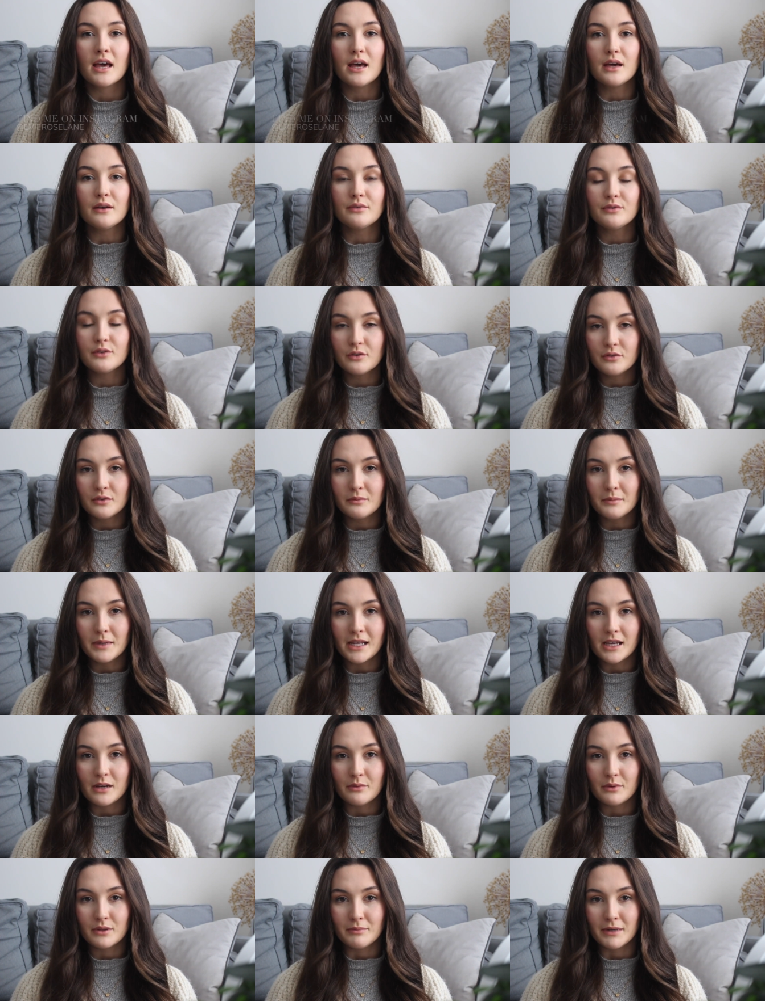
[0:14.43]
If you're
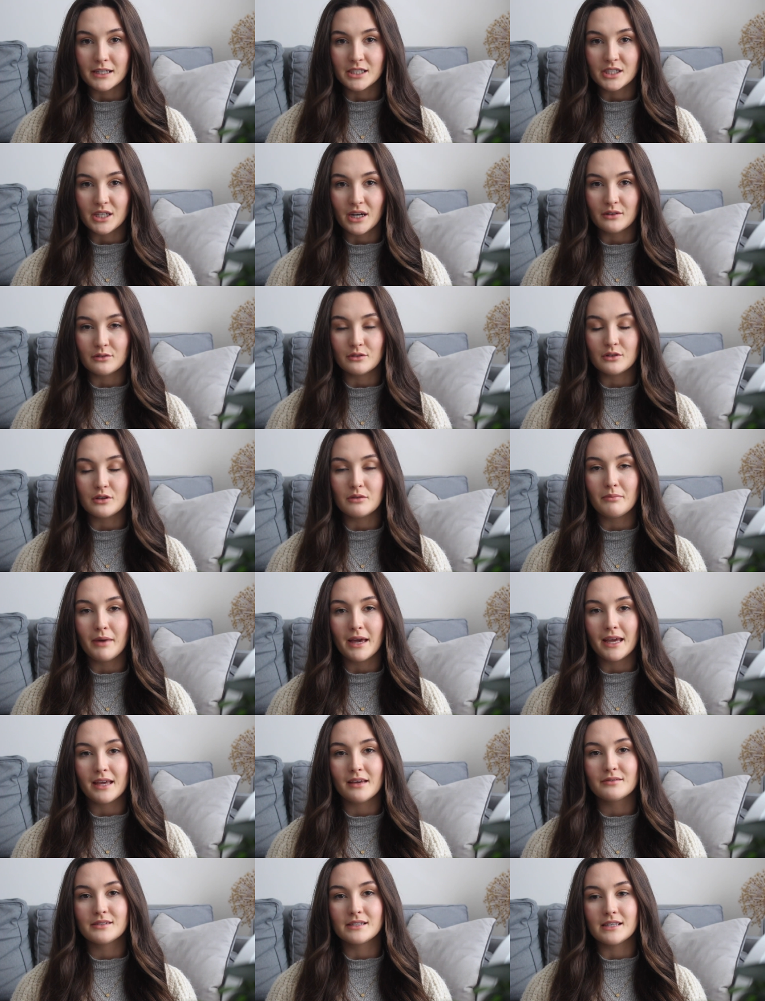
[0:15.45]
familiar with my channel, you
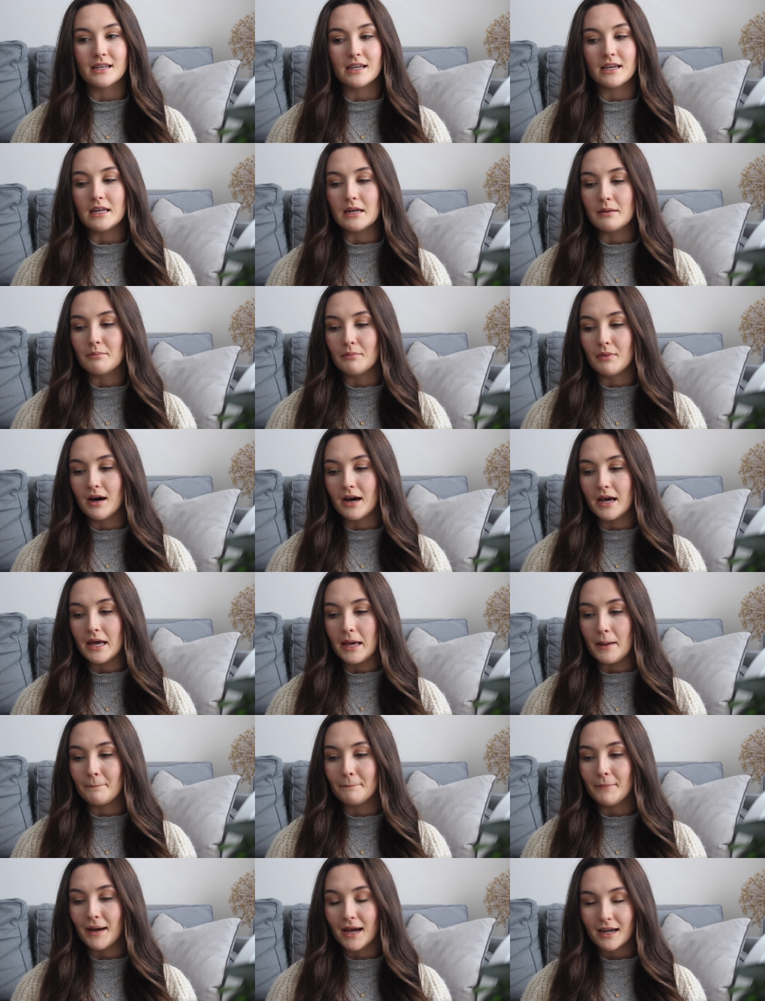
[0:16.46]
may have seen my
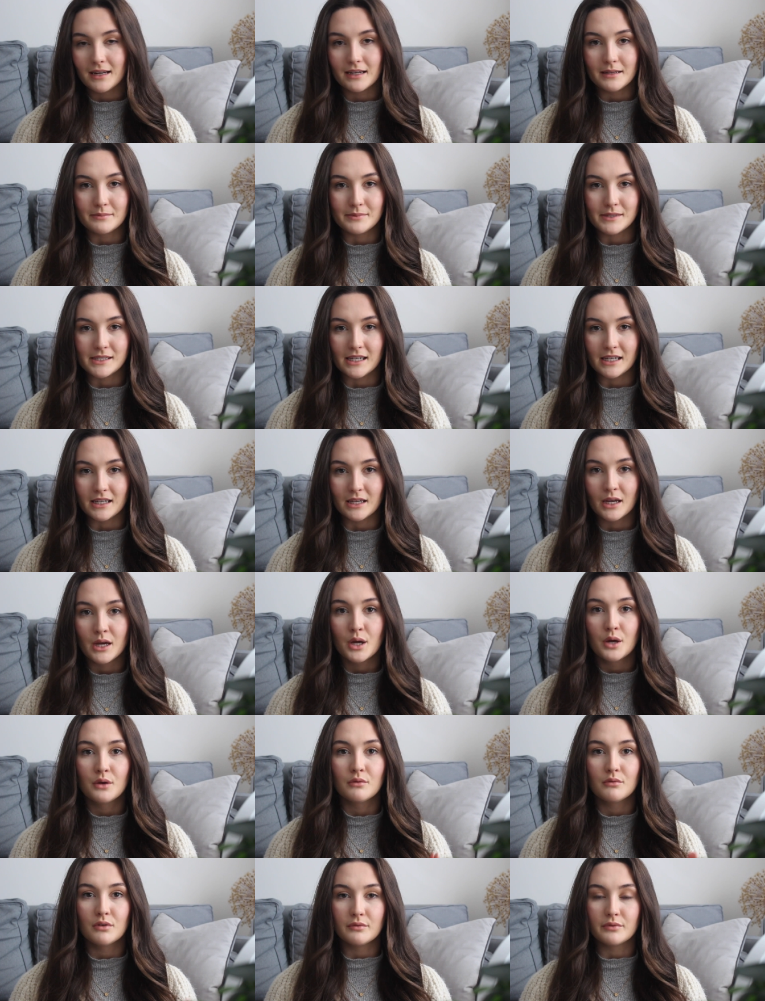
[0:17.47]
MAC lipstick
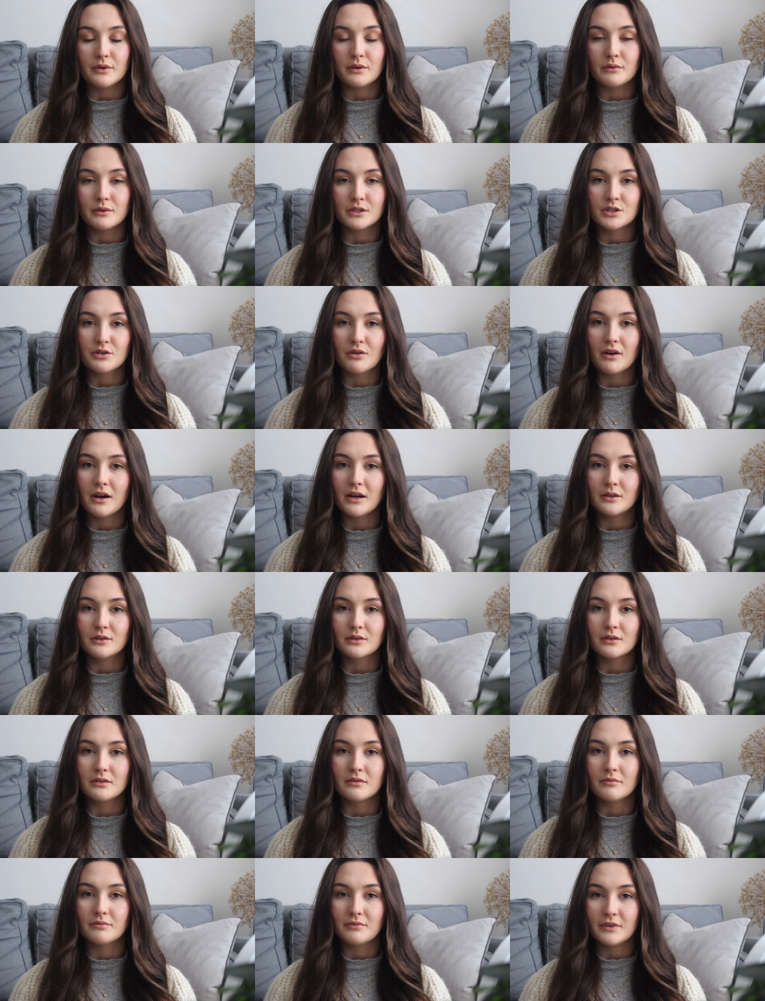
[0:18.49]
review and try
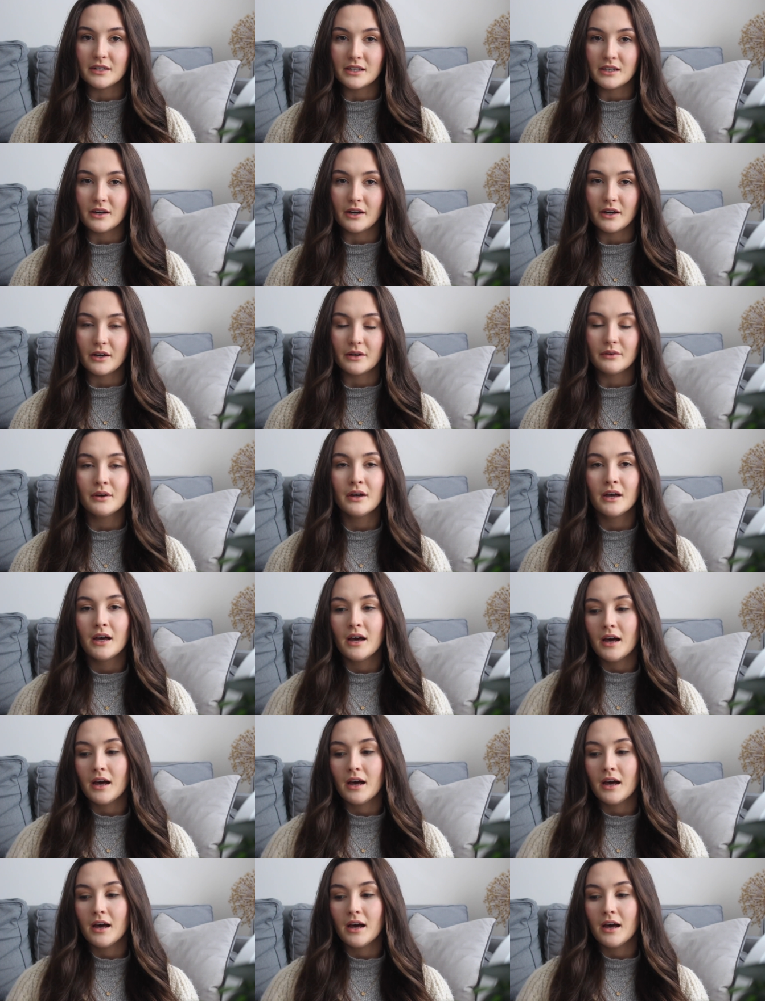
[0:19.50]
on video.